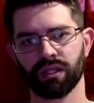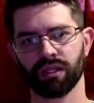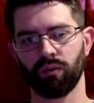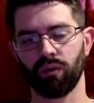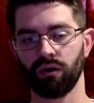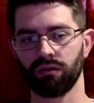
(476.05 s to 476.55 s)

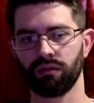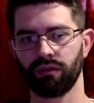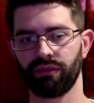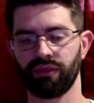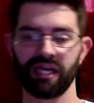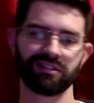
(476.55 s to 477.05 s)
well,
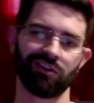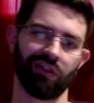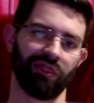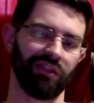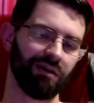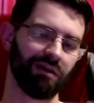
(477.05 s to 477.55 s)
that's
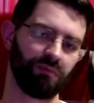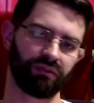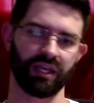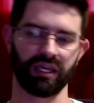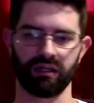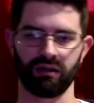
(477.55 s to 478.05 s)
on them if
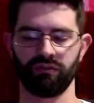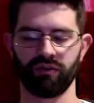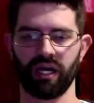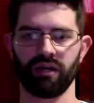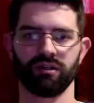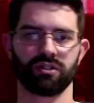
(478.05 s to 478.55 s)
they get a
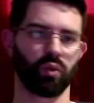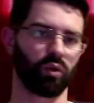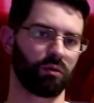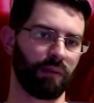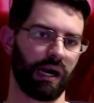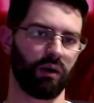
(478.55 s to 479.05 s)
virus or
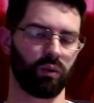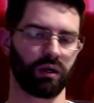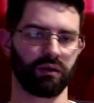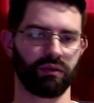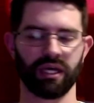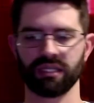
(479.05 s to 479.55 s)

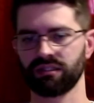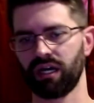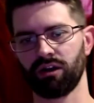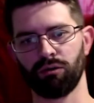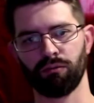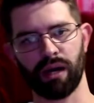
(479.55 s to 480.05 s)
malware. That's not
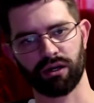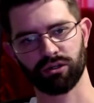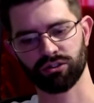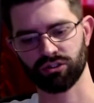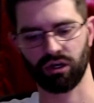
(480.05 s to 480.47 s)
on Microsoft.